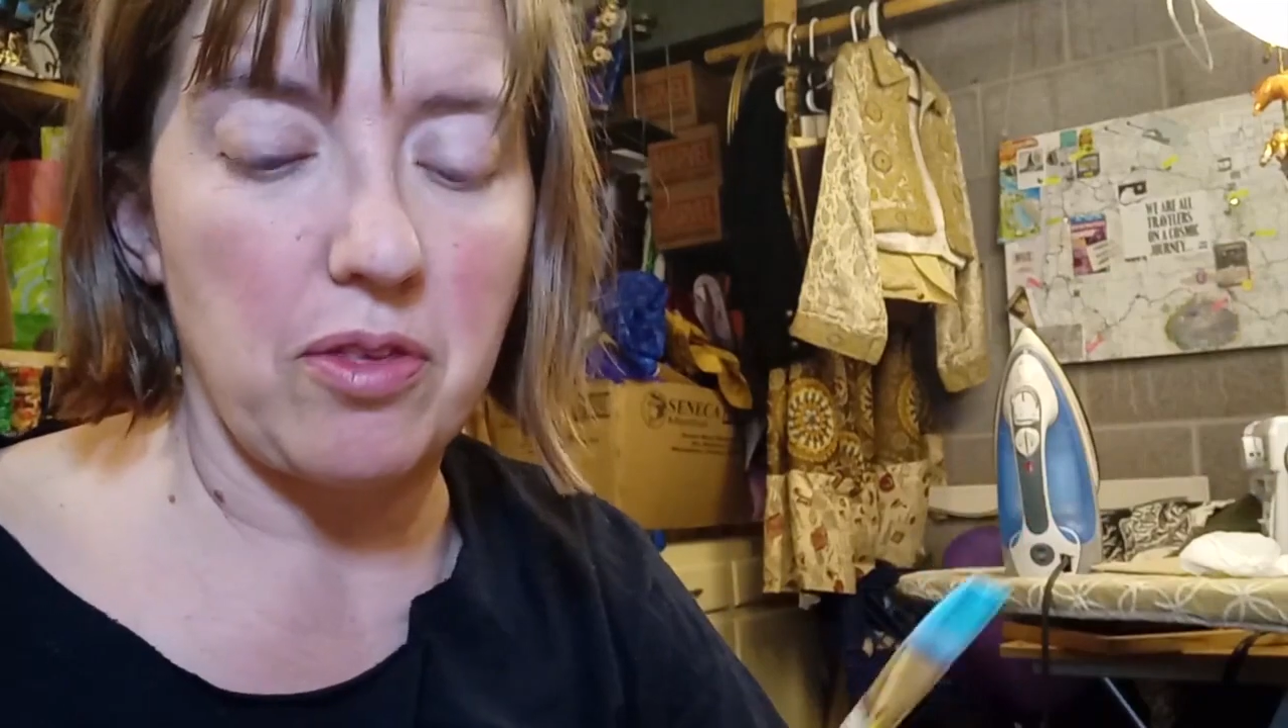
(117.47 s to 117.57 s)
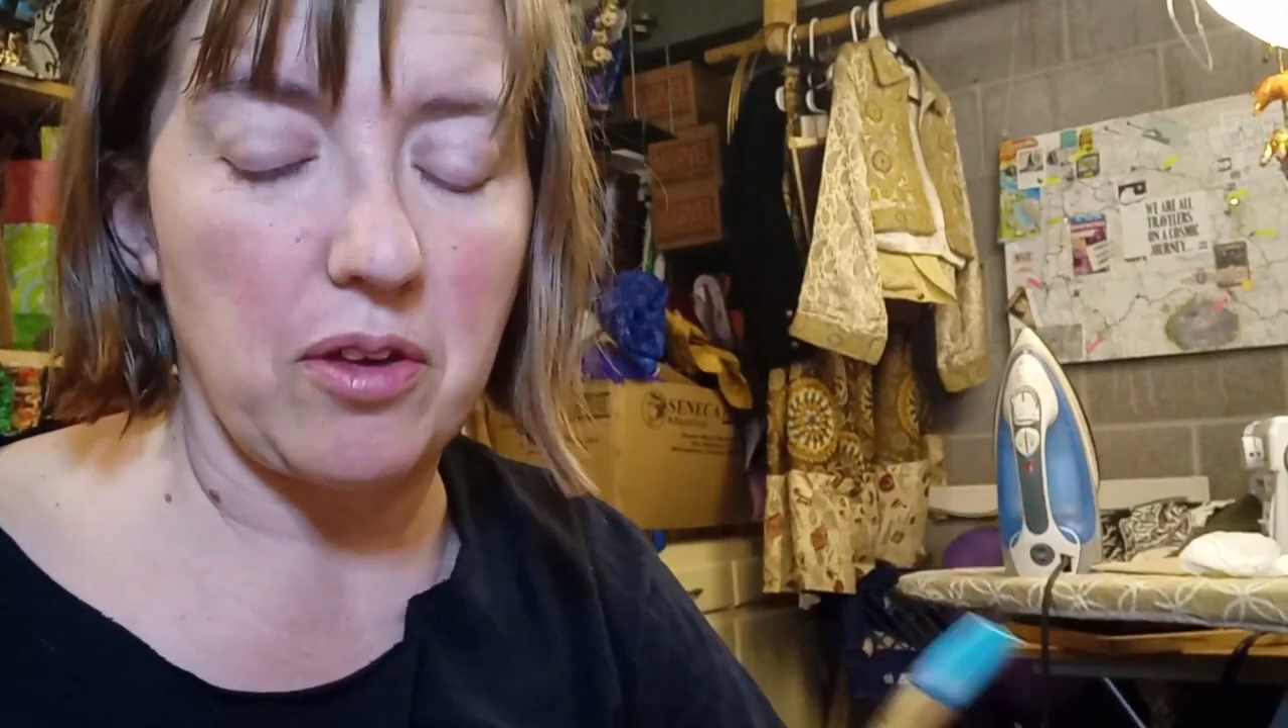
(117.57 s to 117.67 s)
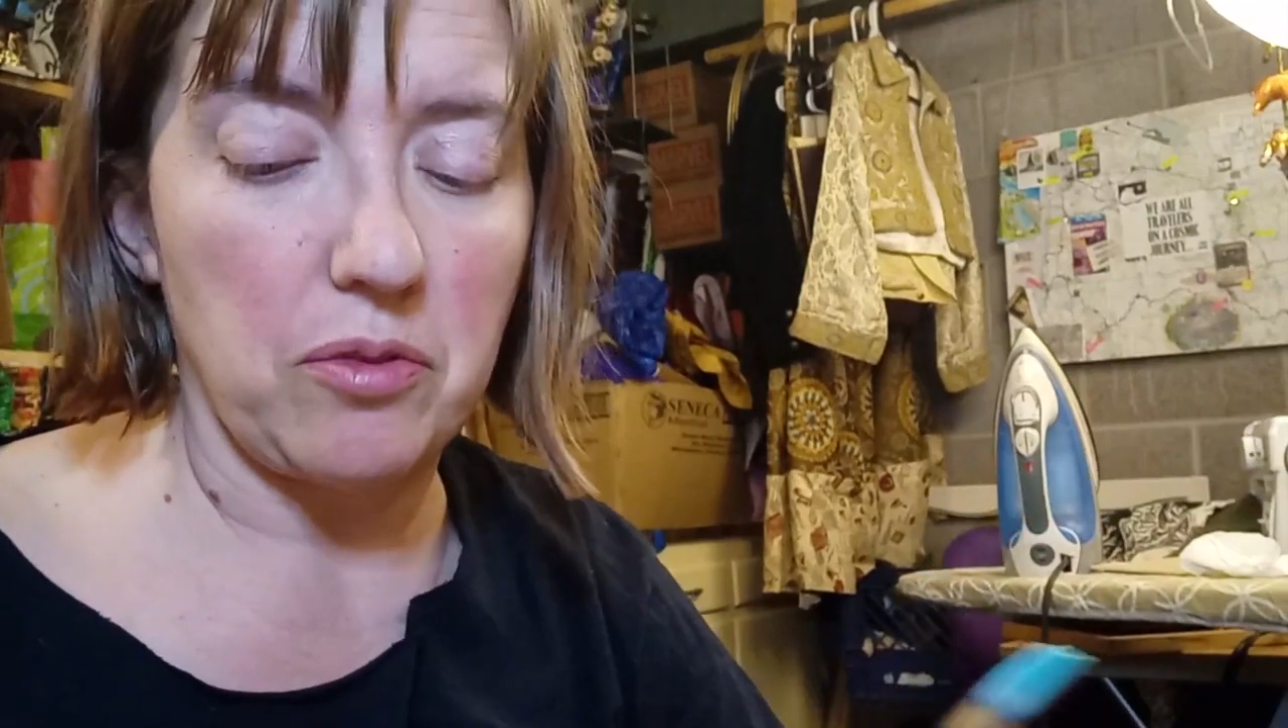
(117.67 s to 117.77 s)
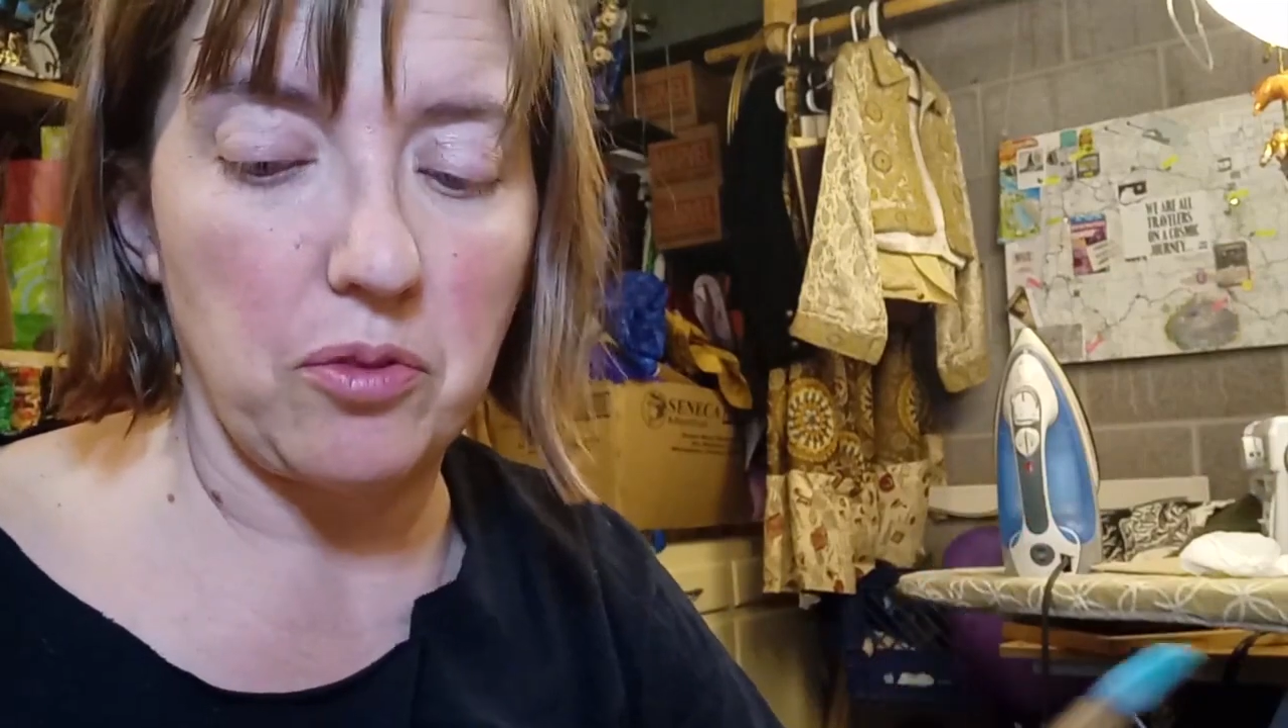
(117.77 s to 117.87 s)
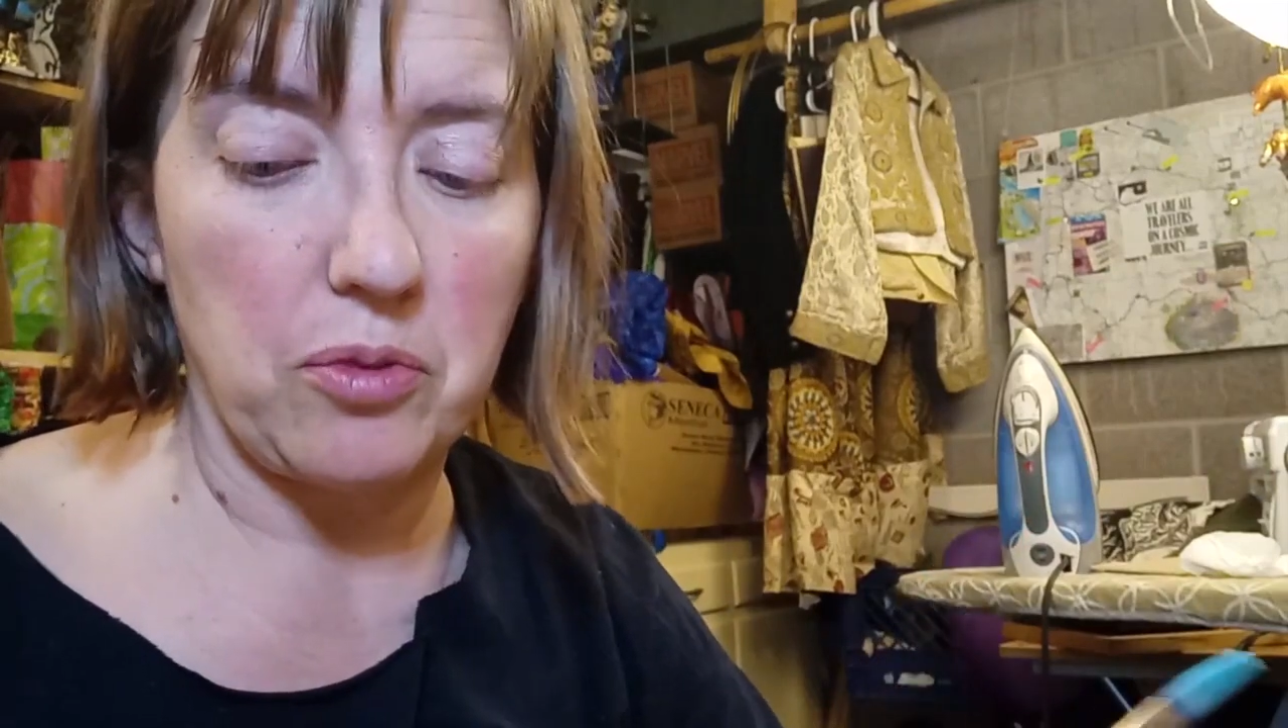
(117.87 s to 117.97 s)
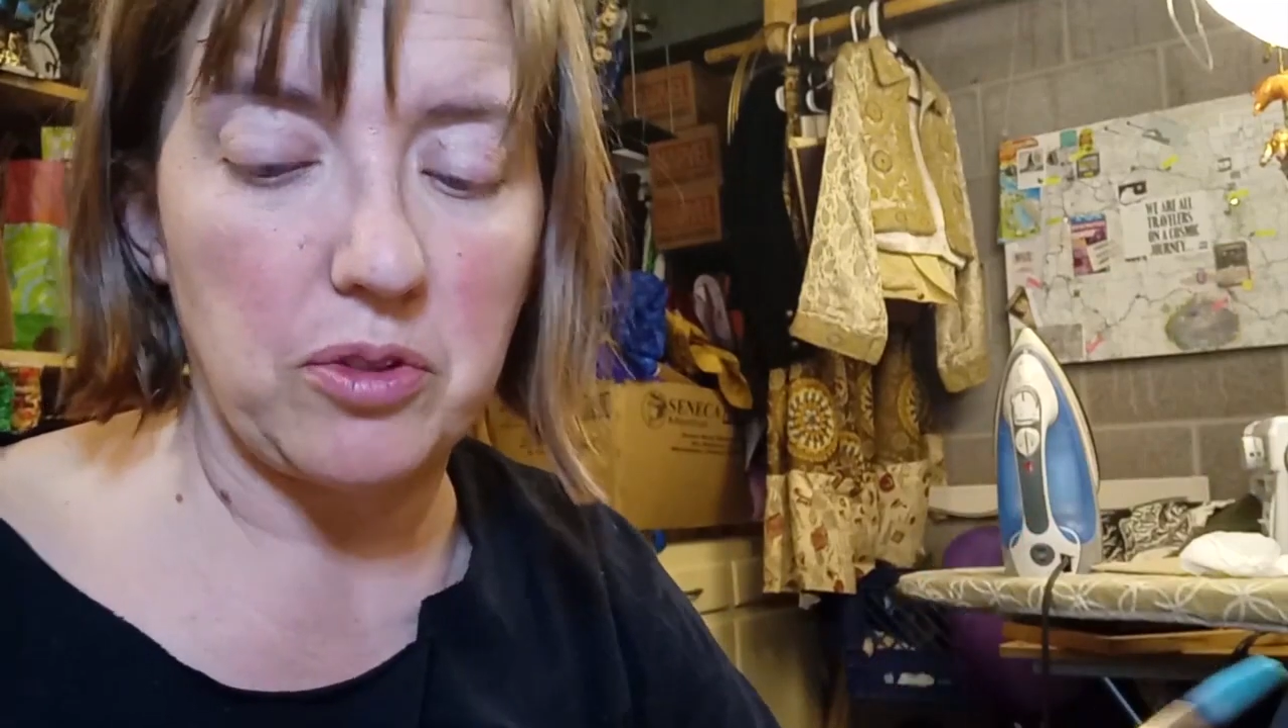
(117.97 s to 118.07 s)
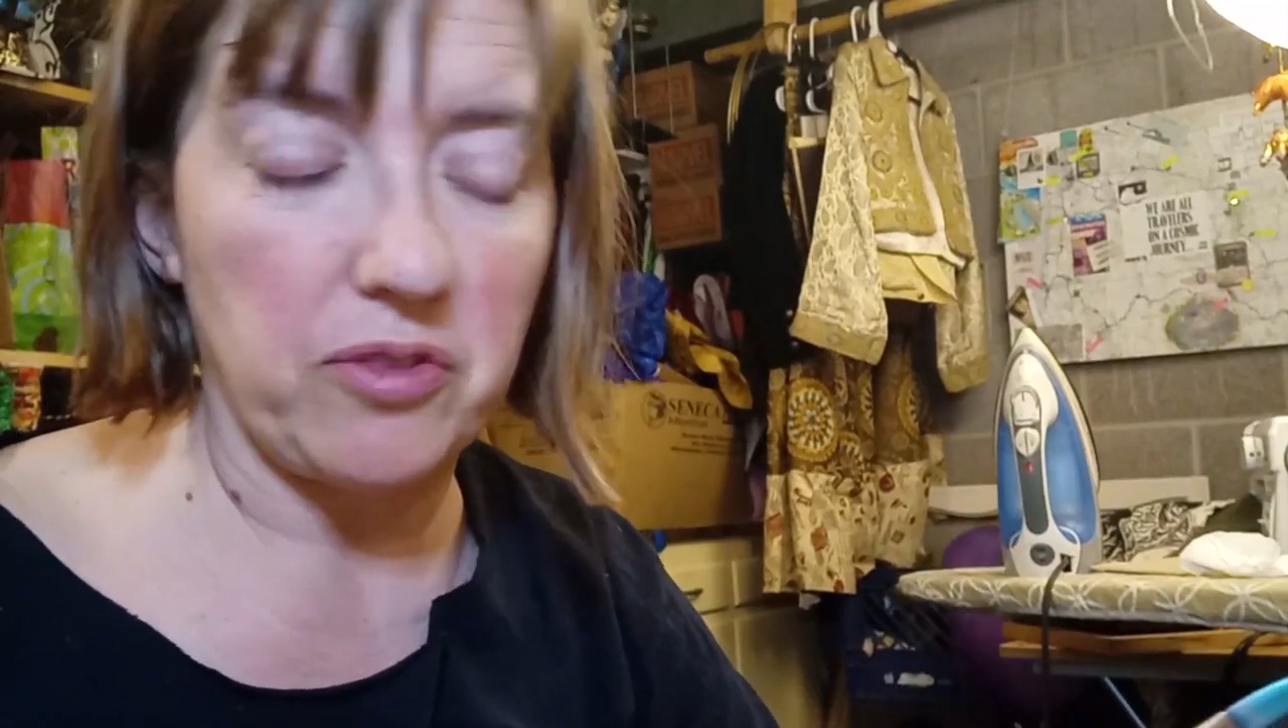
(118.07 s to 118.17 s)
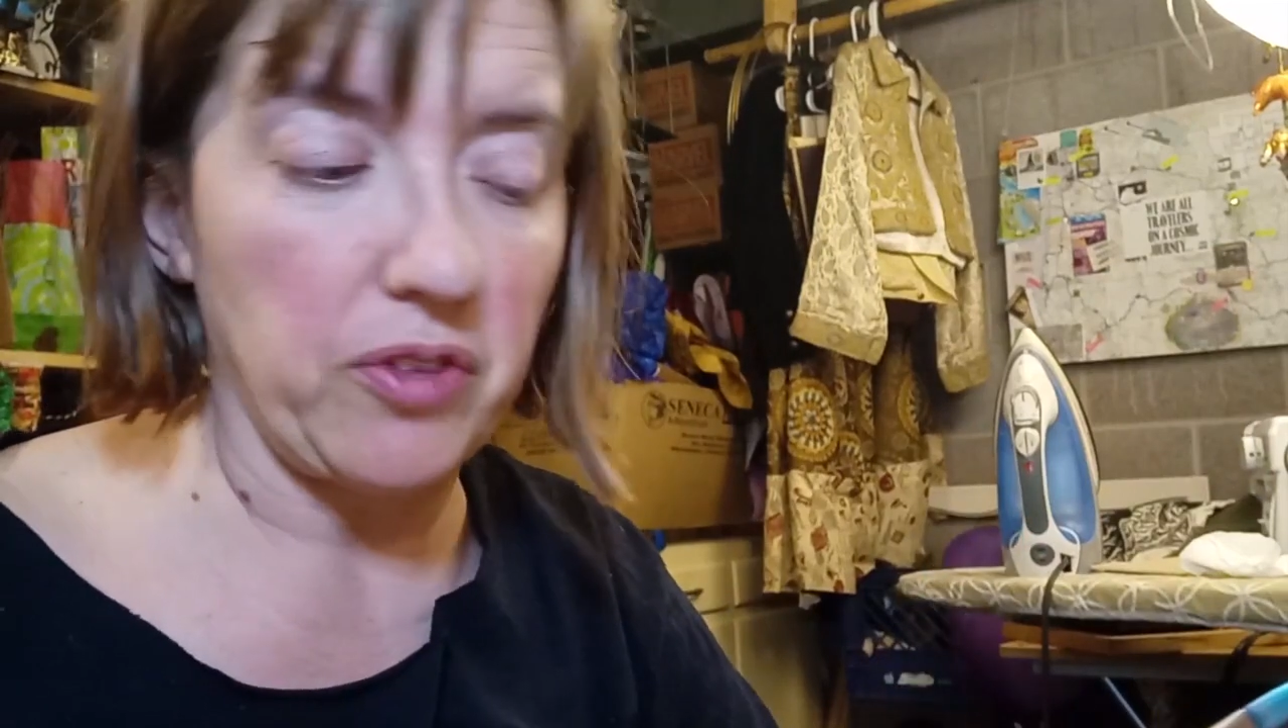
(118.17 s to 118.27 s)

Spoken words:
the wooden